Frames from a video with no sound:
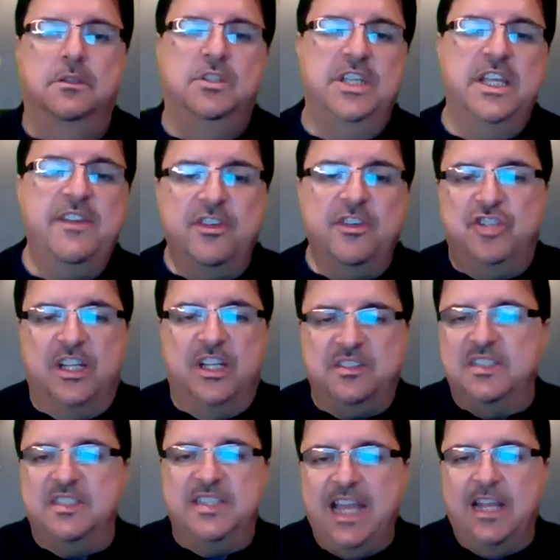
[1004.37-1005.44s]
even just
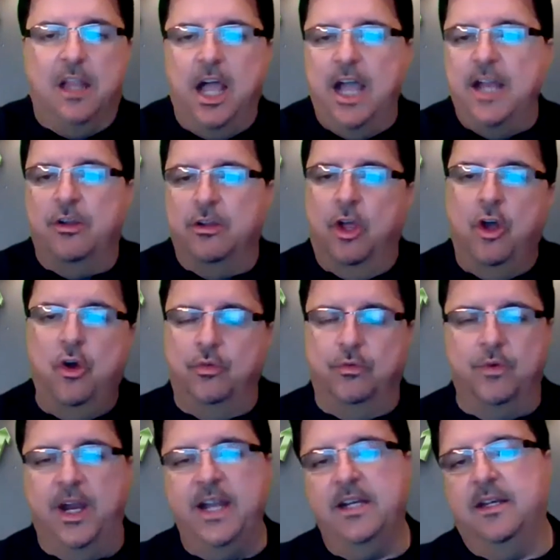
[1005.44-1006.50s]
as headline alone
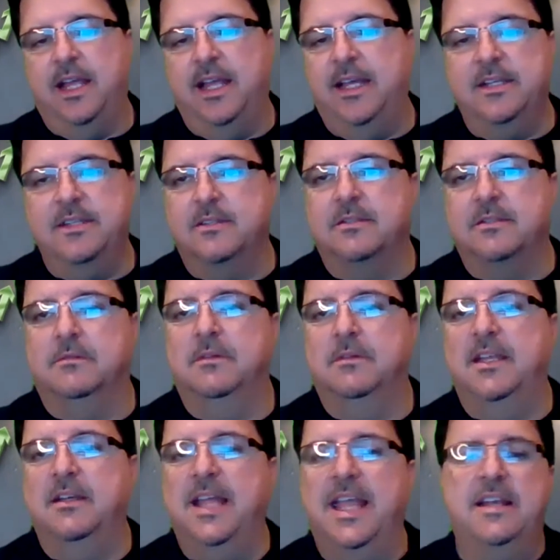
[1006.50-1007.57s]
right as
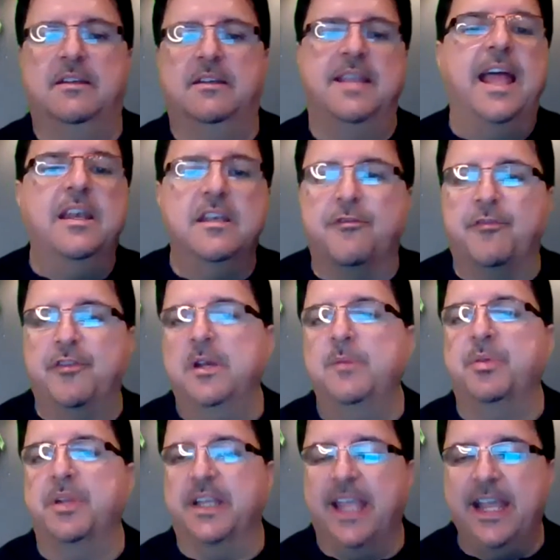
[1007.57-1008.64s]
10 different
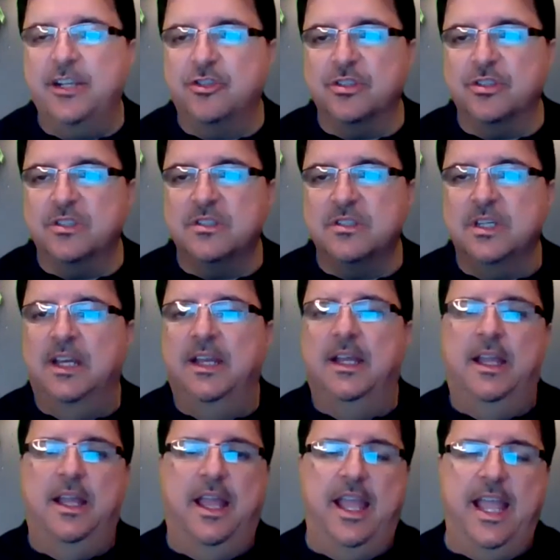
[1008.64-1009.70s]
implications
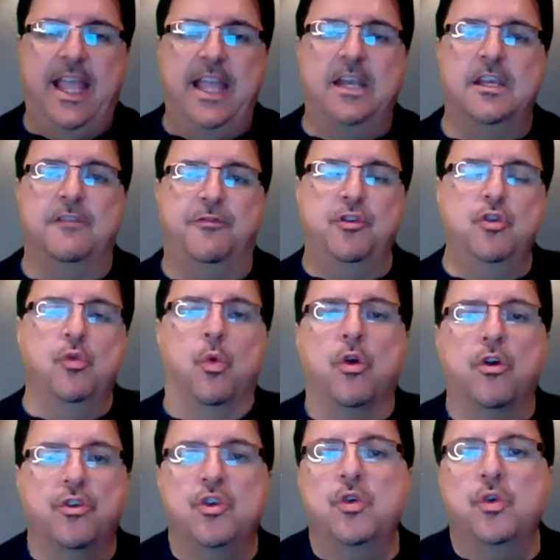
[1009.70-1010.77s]
and if you
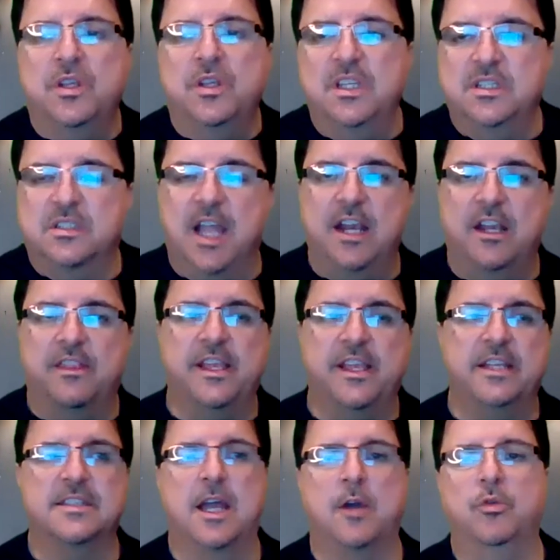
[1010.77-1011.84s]
weren't doing these kind of
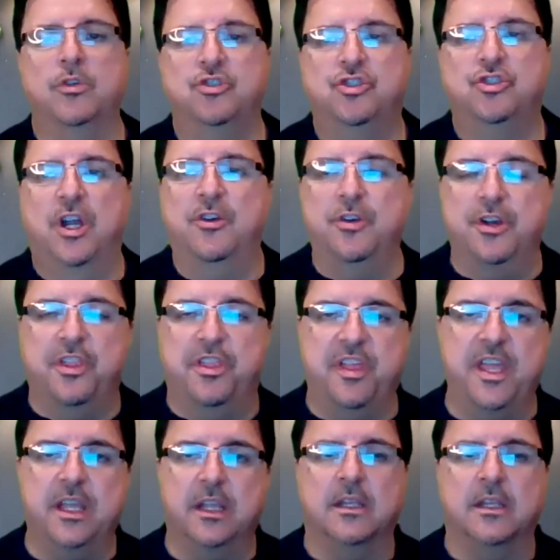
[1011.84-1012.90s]
things i would shudder to
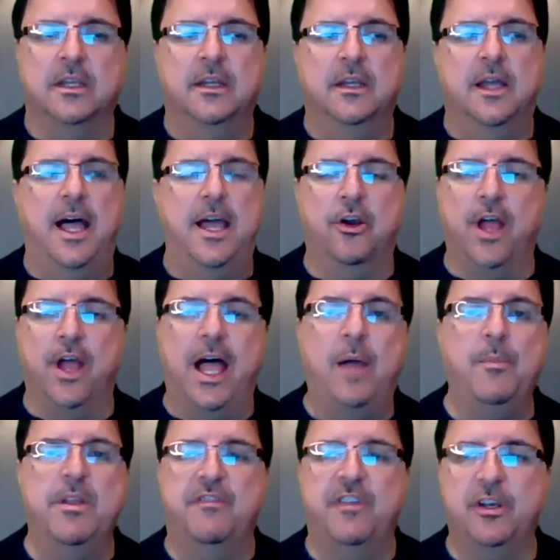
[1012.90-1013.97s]
think i don't know how
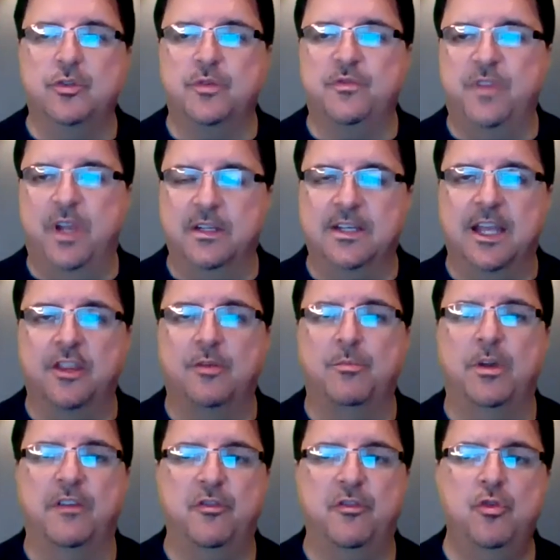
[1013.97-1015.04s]
many videos we've done together
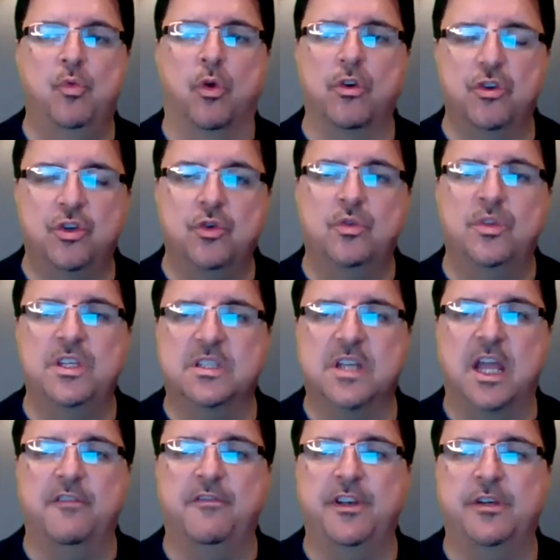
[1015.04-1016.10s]
but if you weren't doing these
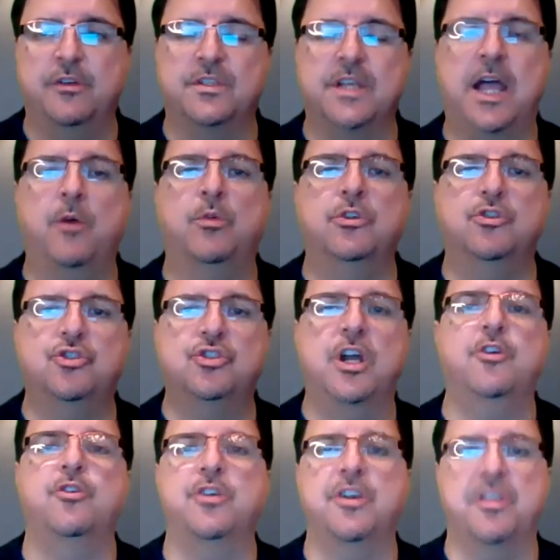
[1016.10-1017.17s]
kind of videos i would
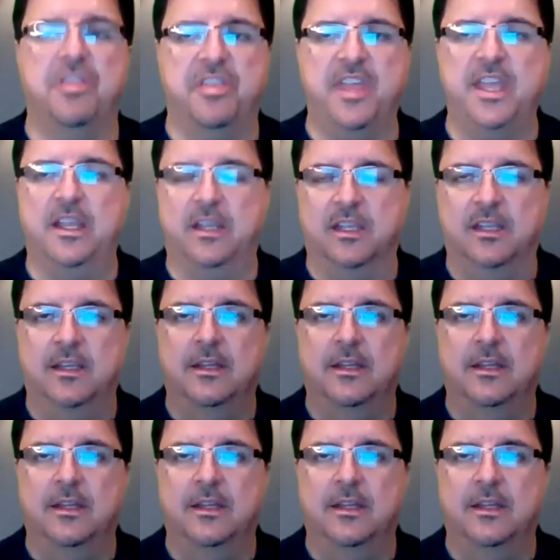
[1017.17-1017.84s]
shudder to think